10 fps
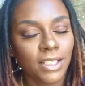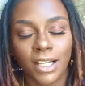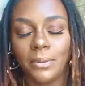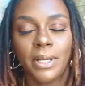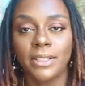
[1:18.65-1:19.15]

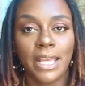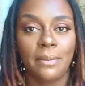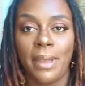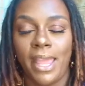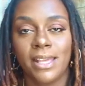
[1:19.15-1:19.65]
oh, we gonna let
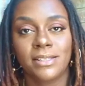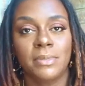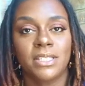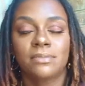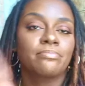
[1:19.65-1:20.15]
him pass
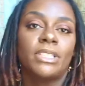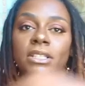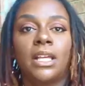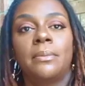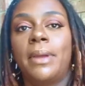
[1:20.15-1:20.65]
let me just
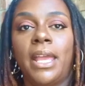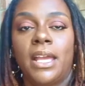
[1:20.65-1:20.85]
let him